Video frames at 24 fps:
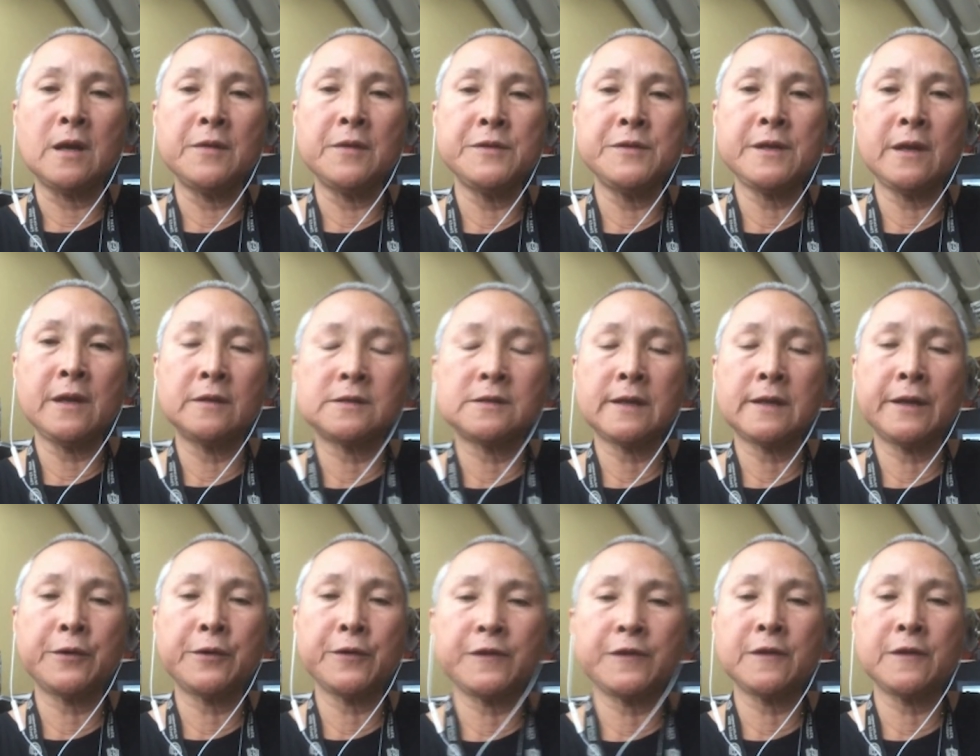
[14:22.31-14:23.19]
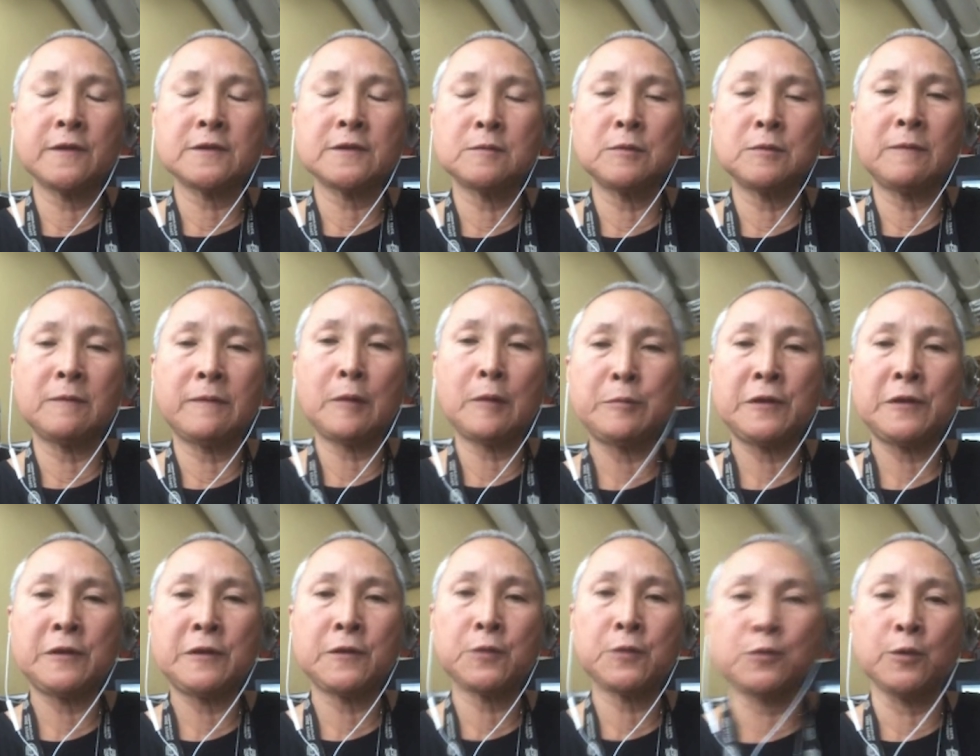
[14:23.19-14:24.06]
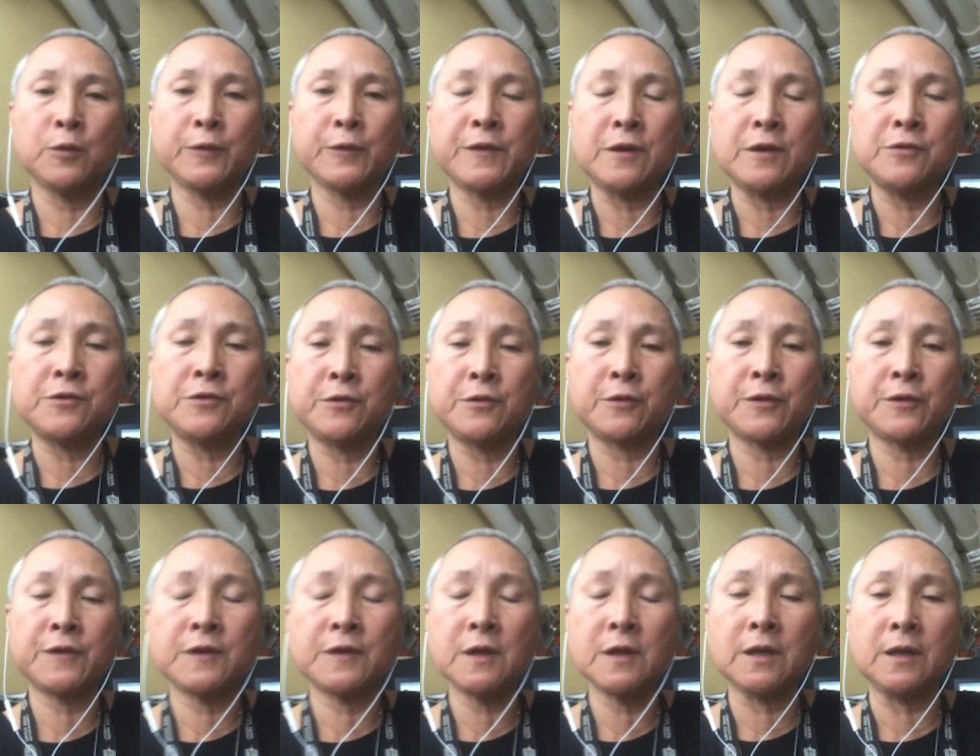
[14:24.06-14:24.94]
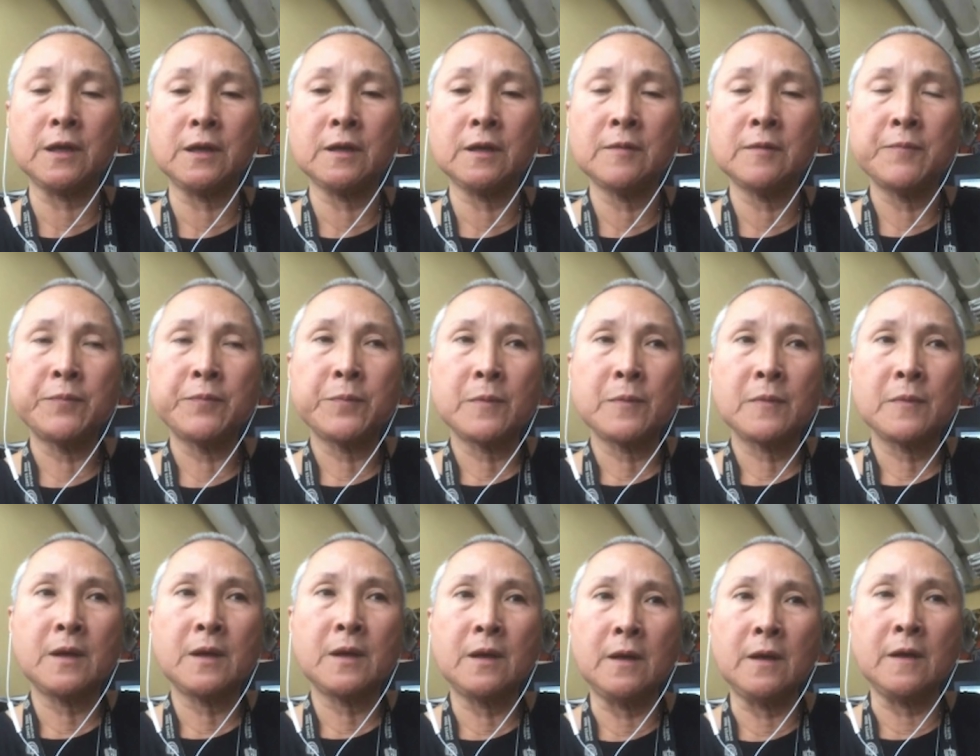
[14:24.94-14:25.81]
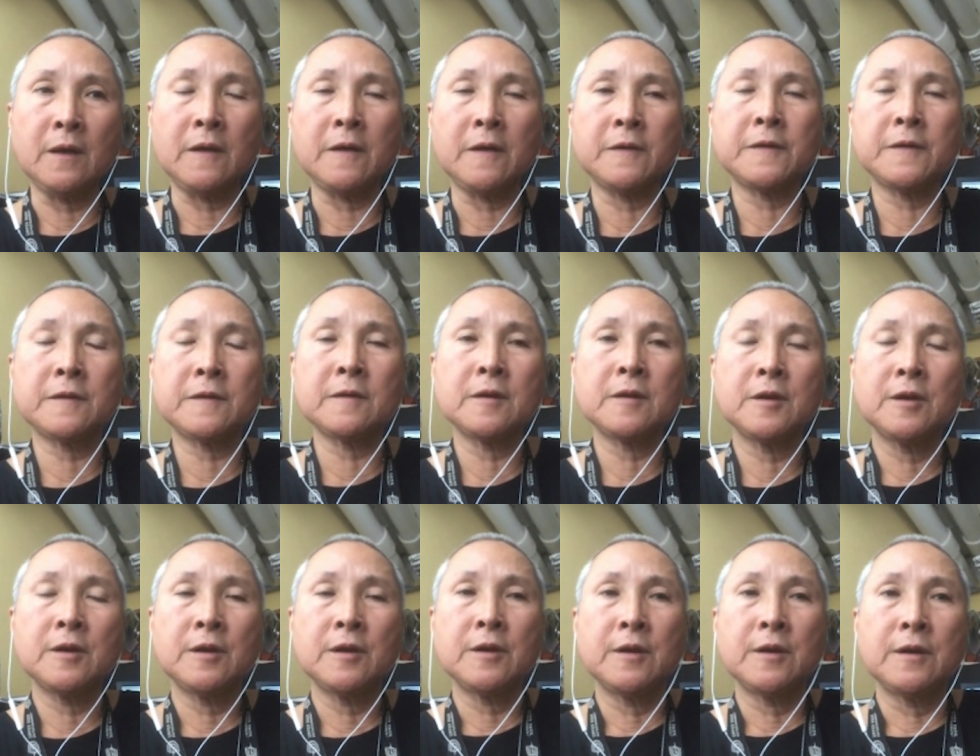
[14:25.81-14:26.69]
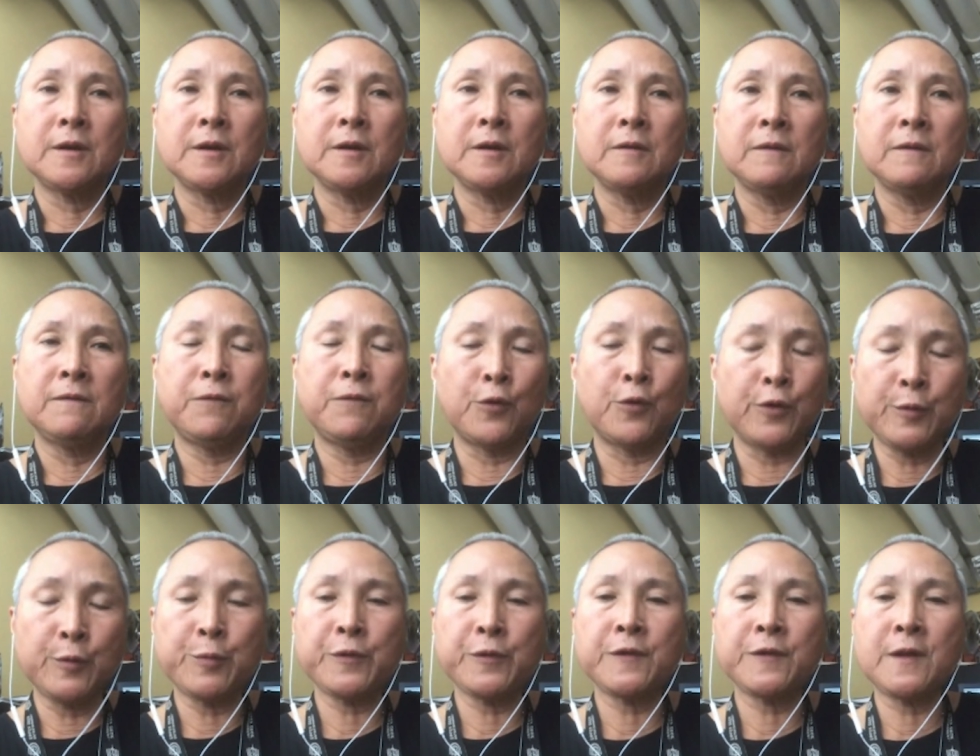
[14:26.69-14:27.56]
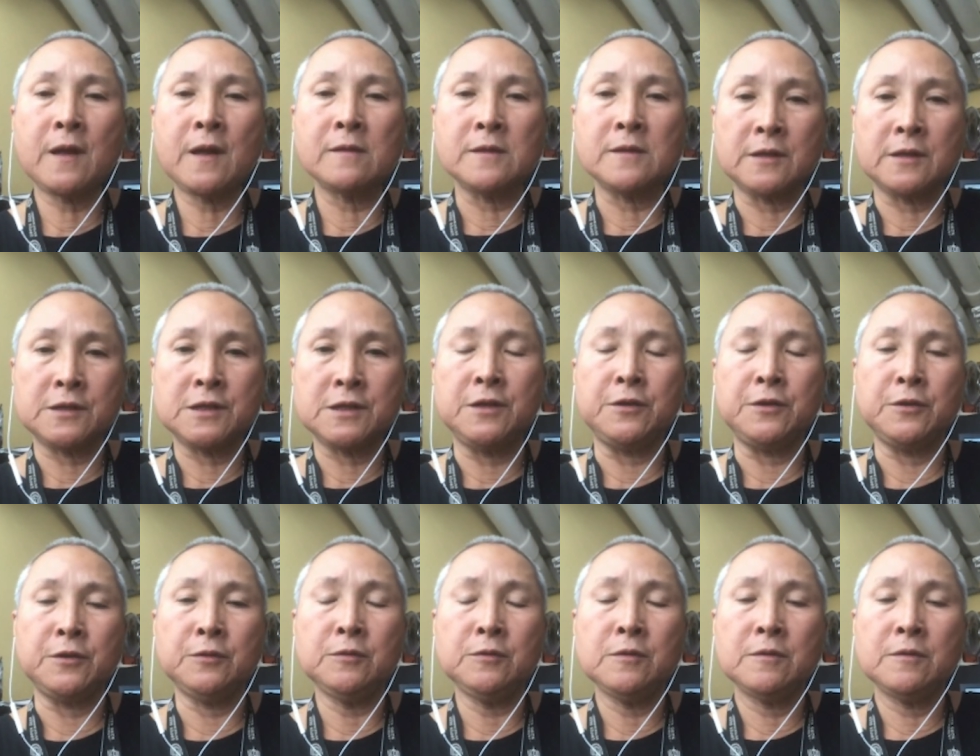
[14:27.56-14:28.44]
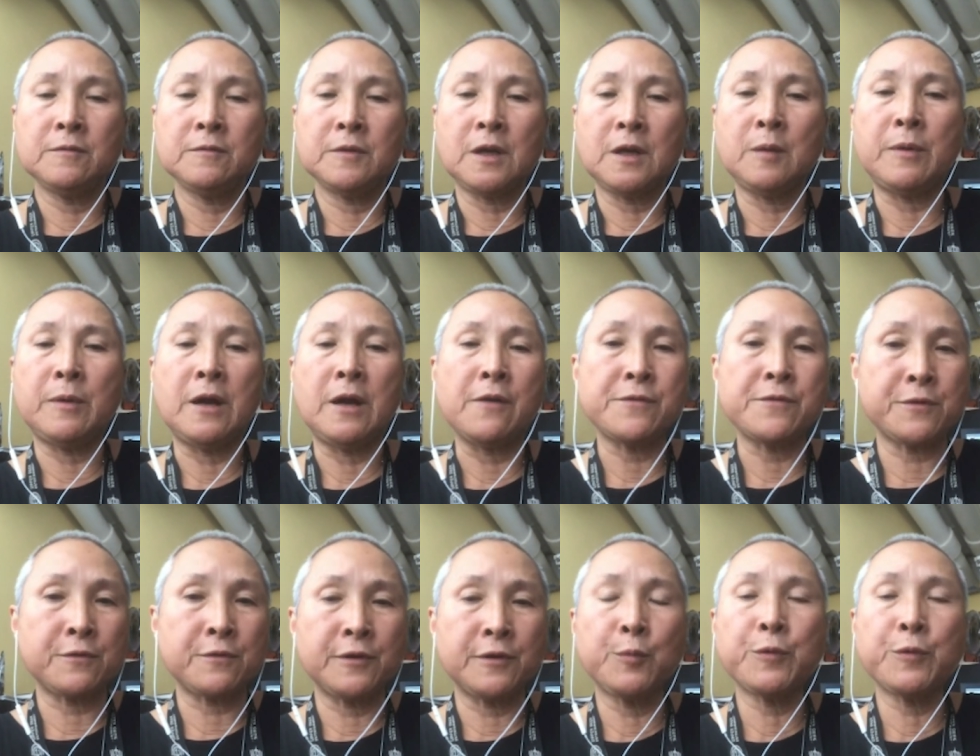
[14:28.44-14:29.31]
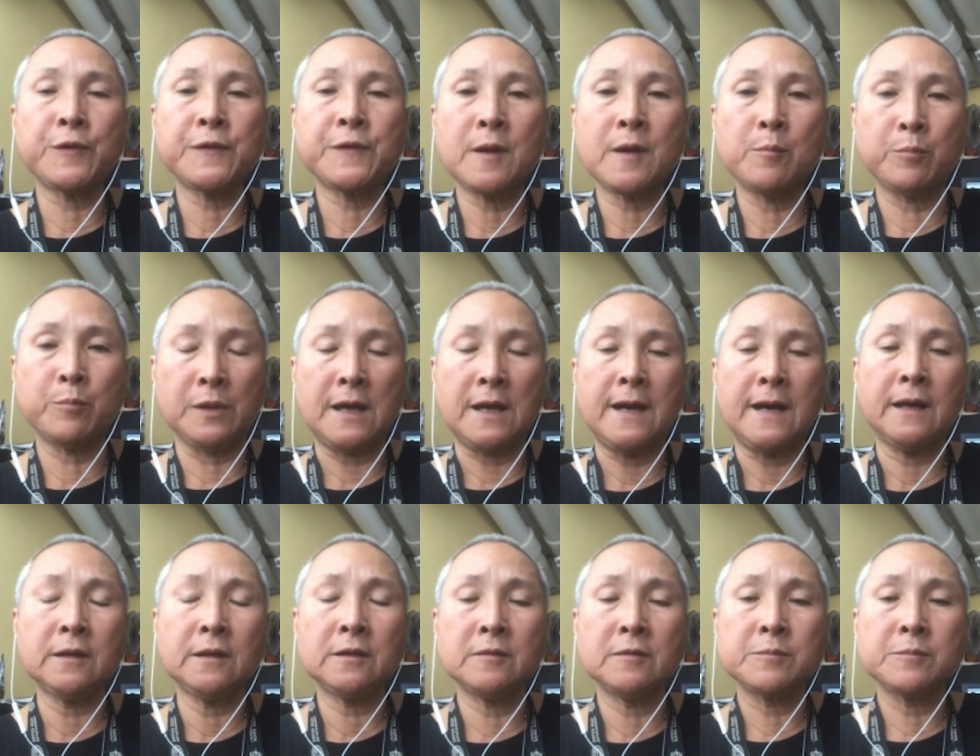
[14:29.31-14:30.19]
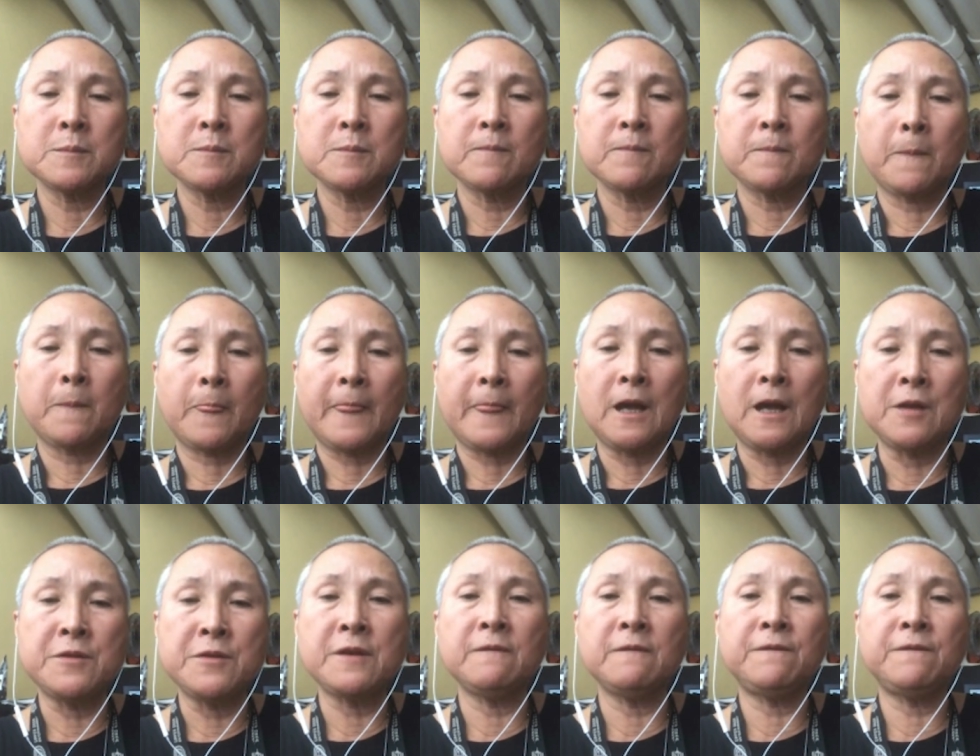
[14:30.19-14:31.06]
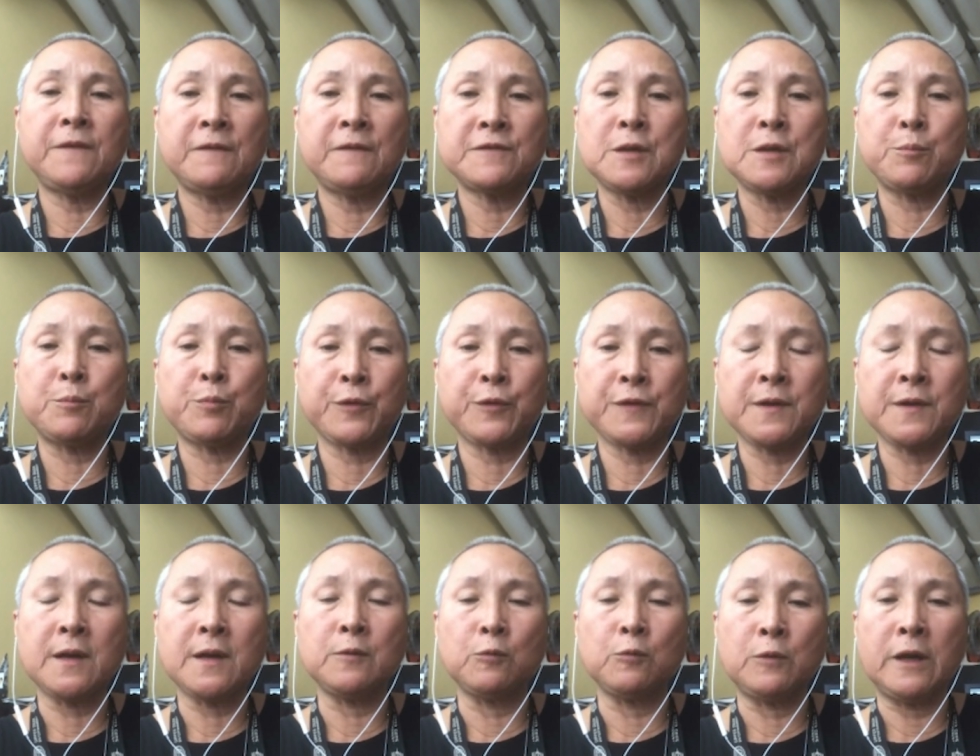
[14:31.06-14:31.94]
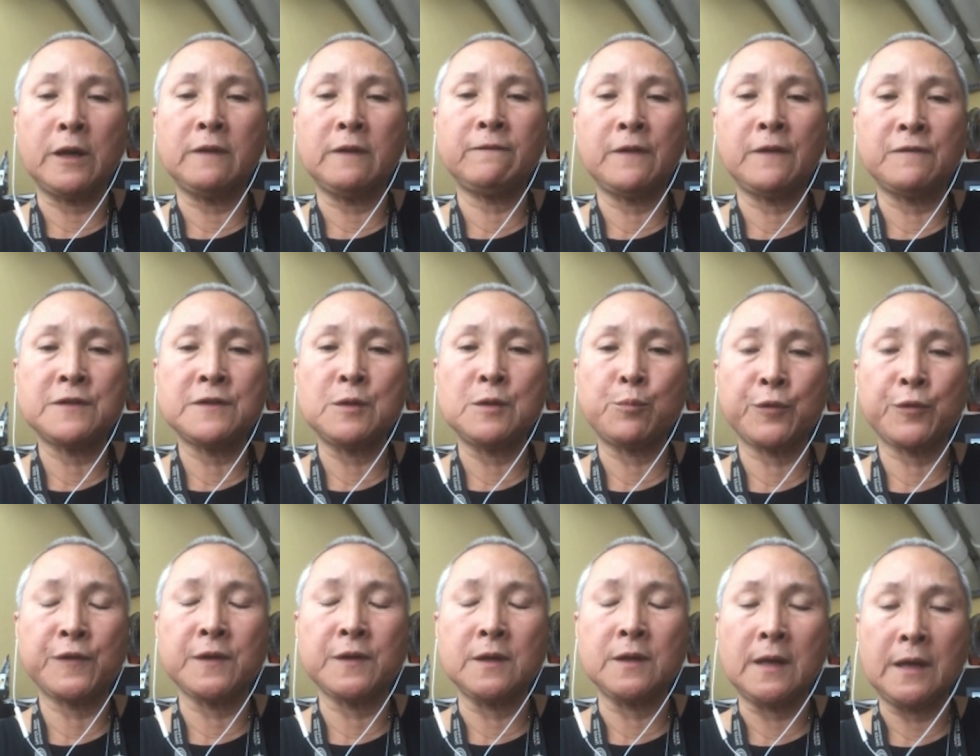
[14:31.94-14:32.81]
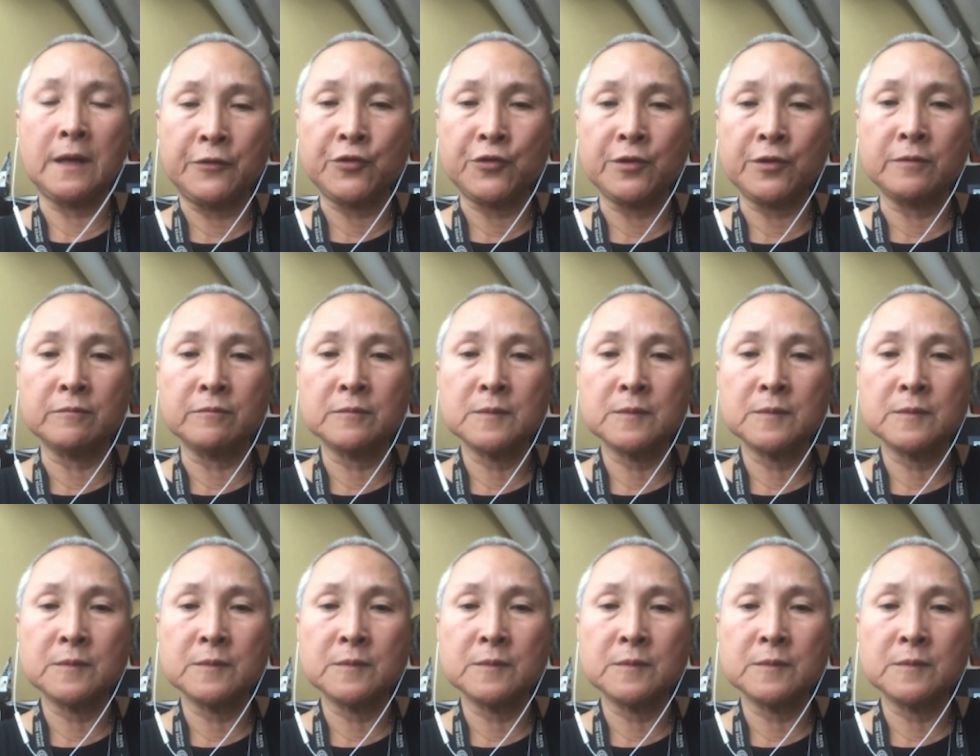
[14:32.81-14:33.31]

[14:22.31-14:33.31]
And the entire system of public schools in New York City is 40% Latino, about 30% Black, and then 15% white, 15% Asian.